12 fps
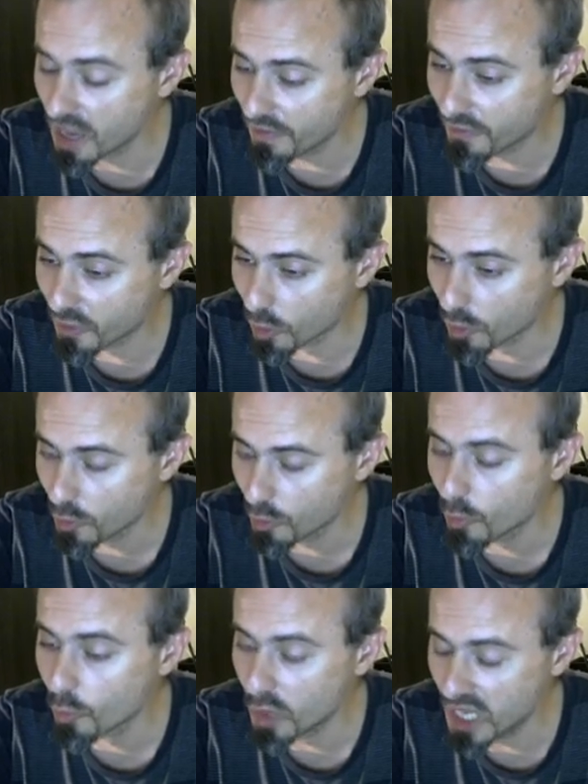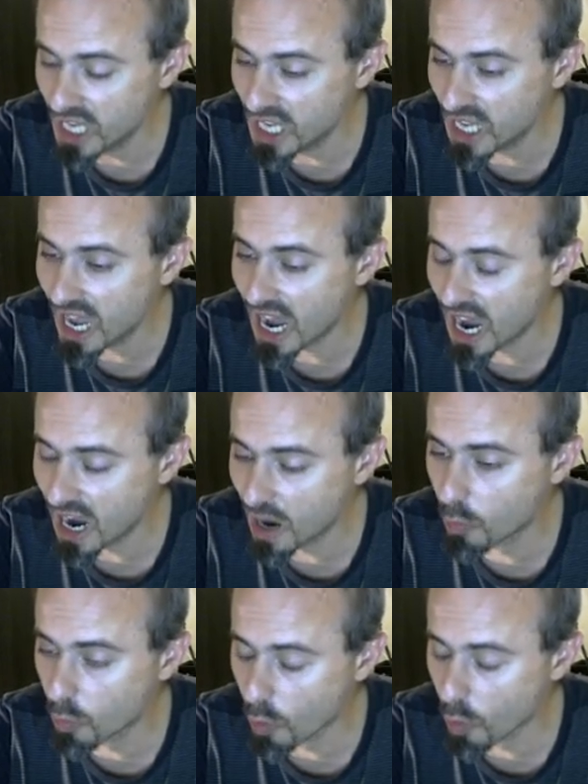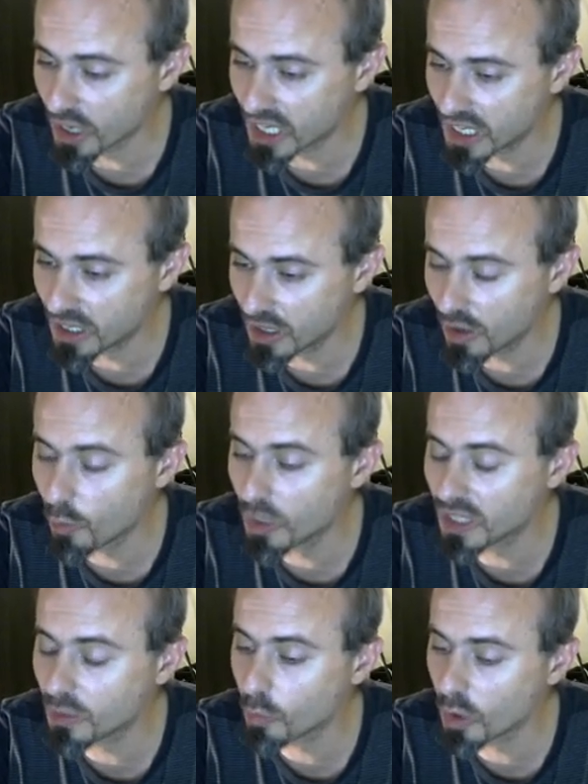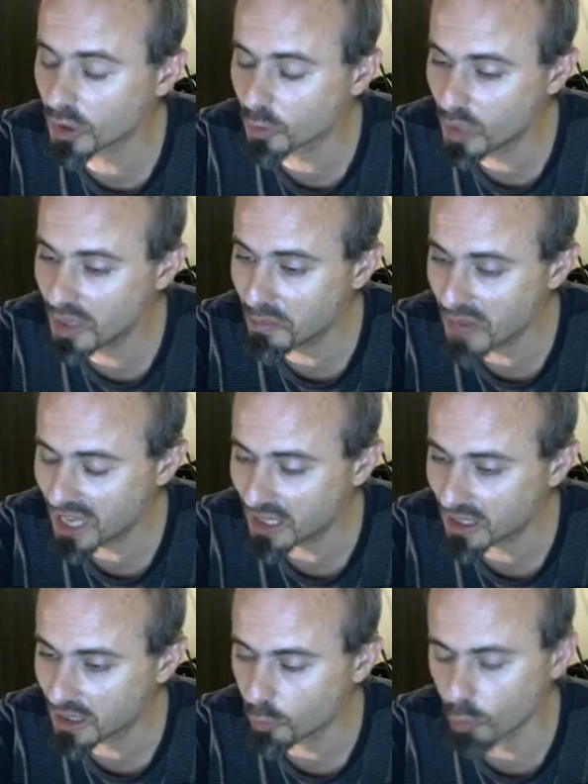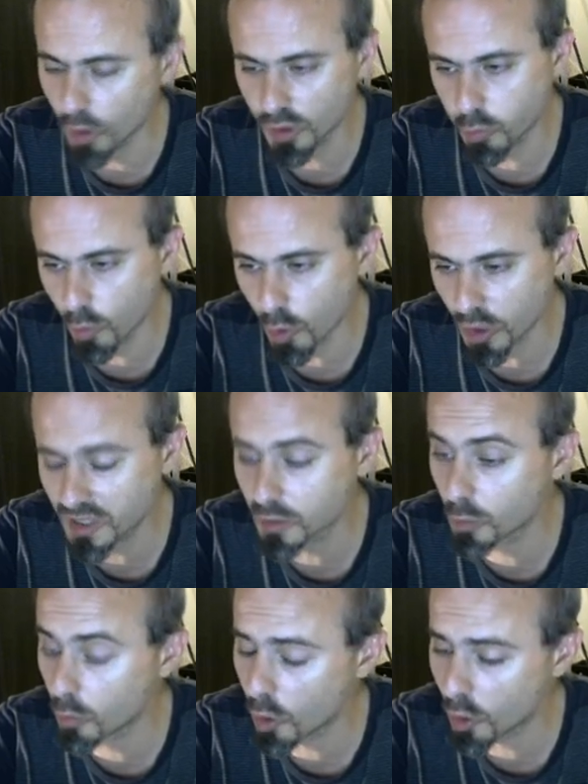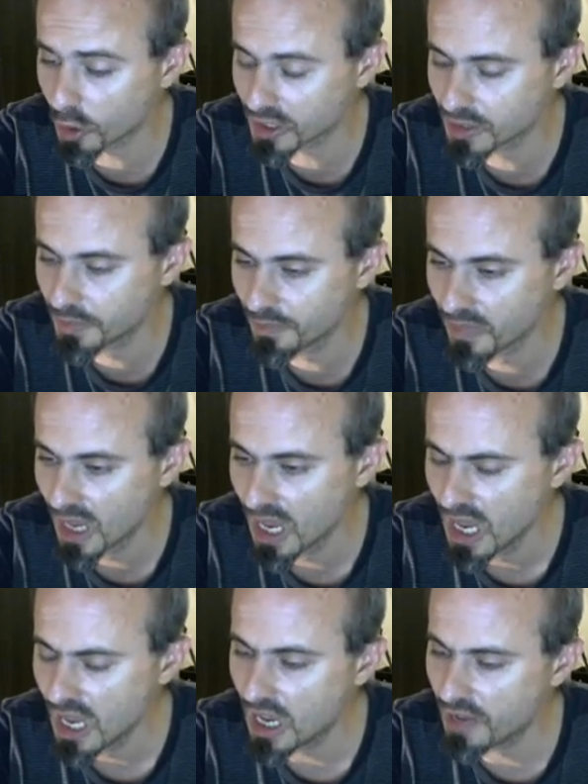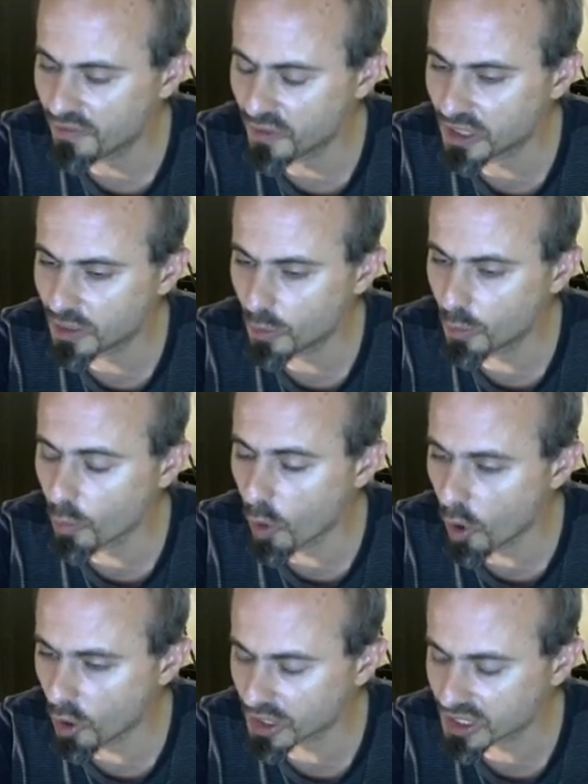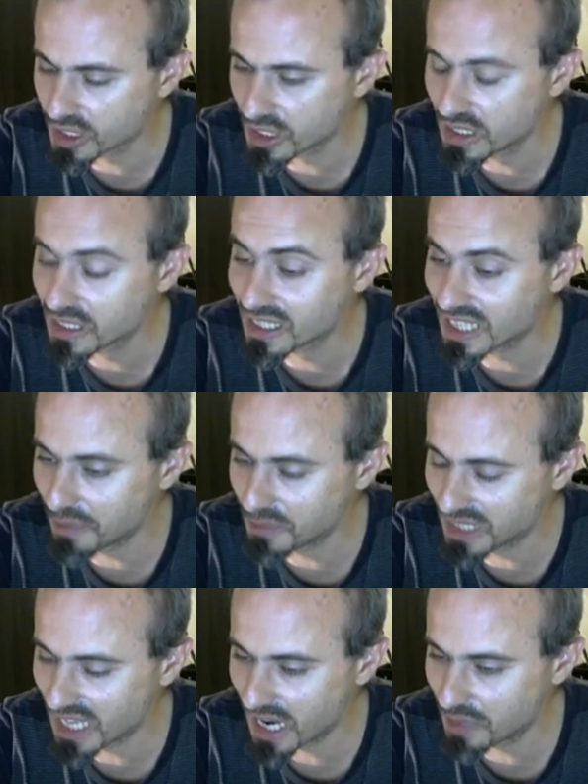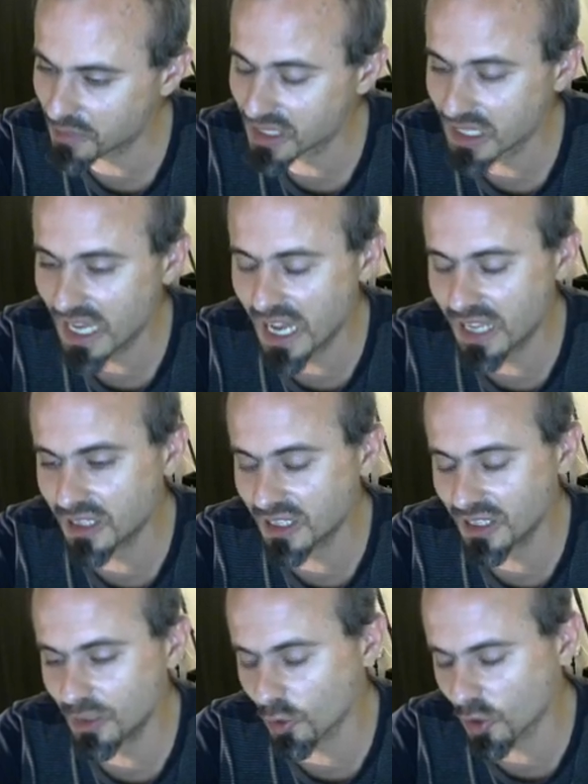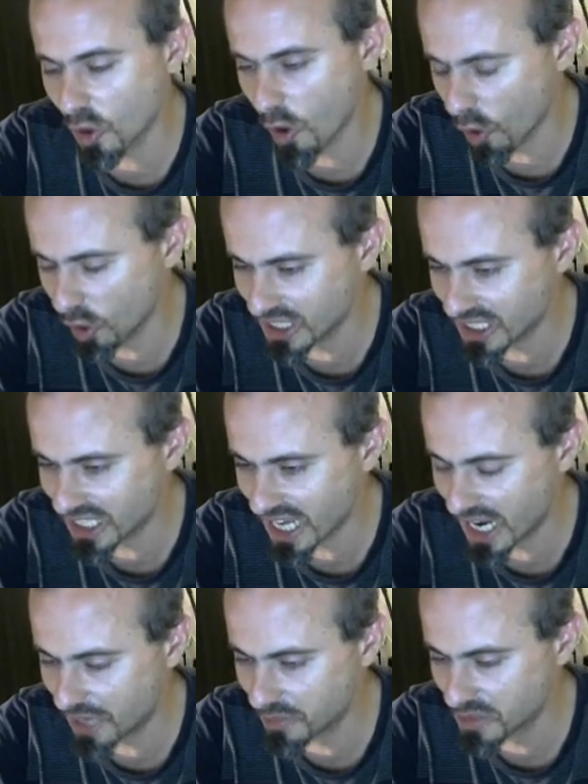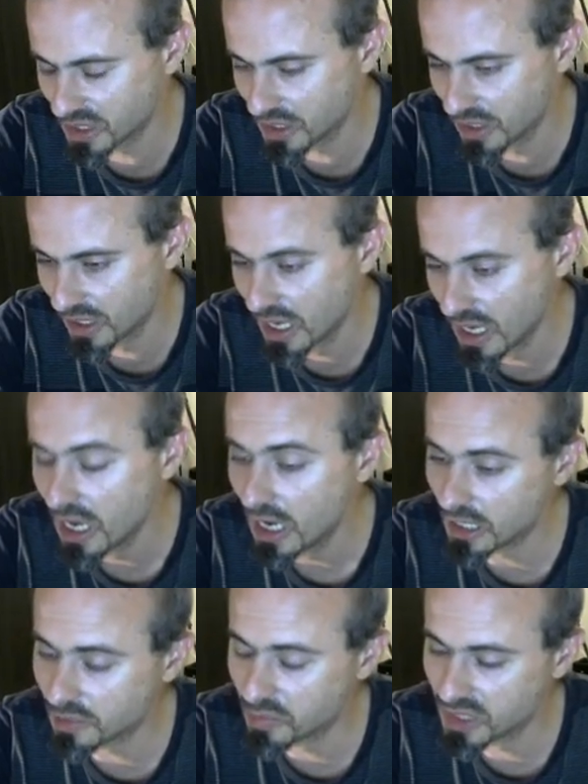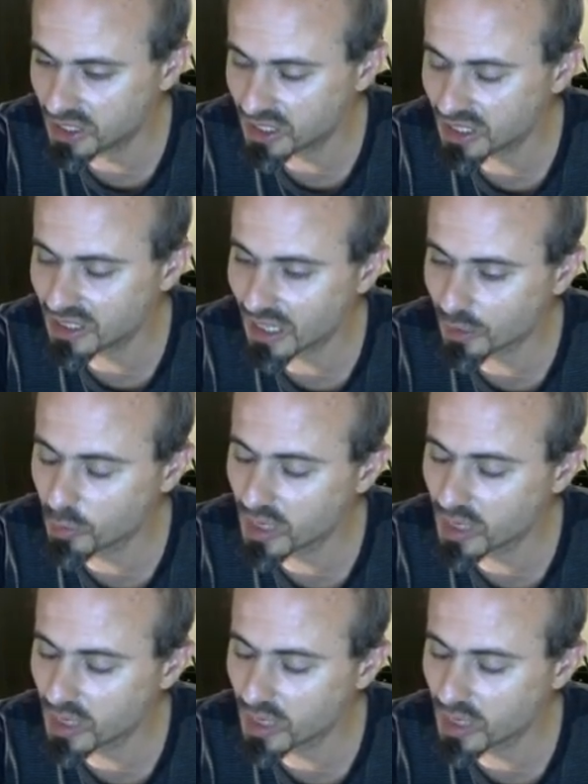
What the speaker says: Therefore, we are working with what we may. What works, works. If it works sometimes and not all the times, it means